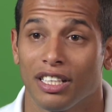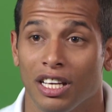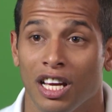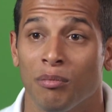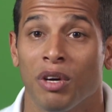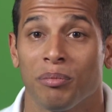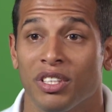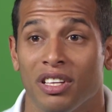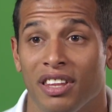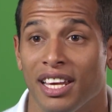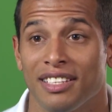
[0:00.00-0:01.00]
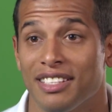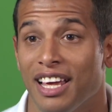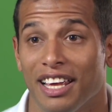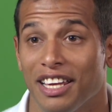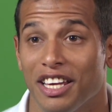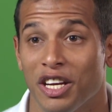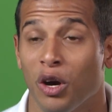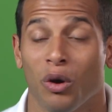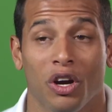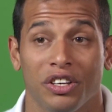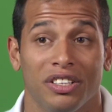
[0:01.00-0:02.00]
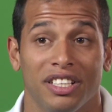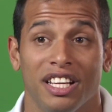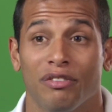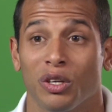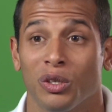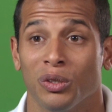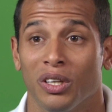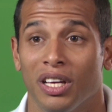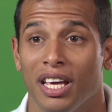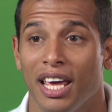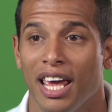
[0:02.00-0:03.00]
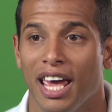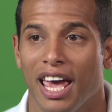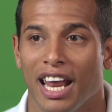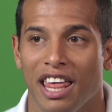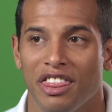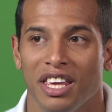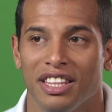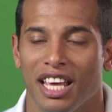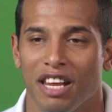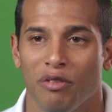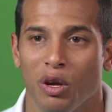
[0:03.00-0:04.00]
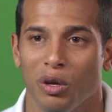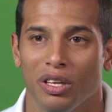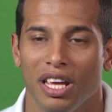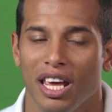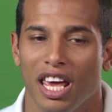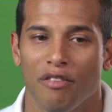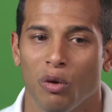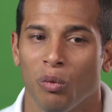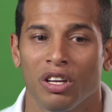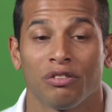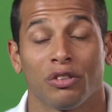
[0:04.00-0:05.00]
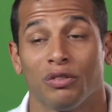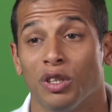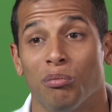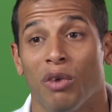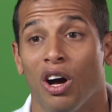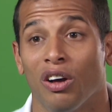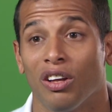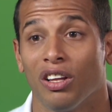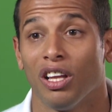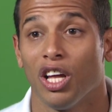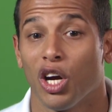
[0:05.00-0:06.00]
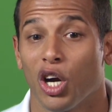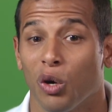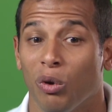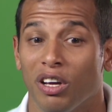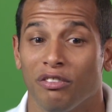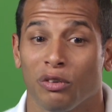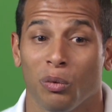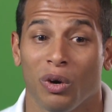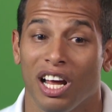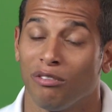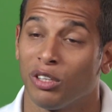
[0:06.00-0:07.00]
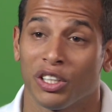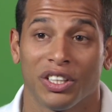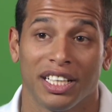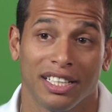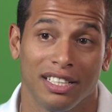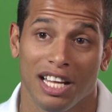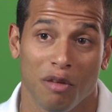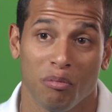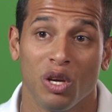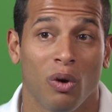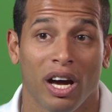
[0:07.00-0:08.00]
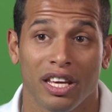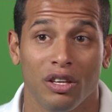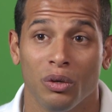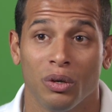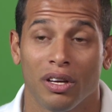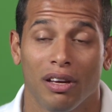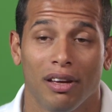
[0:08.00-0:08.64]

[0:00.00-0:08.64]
uh, come up to things that you know are difficult. And I think that if it if it wasn't for football or wasn't for what I've learned at, at BYU,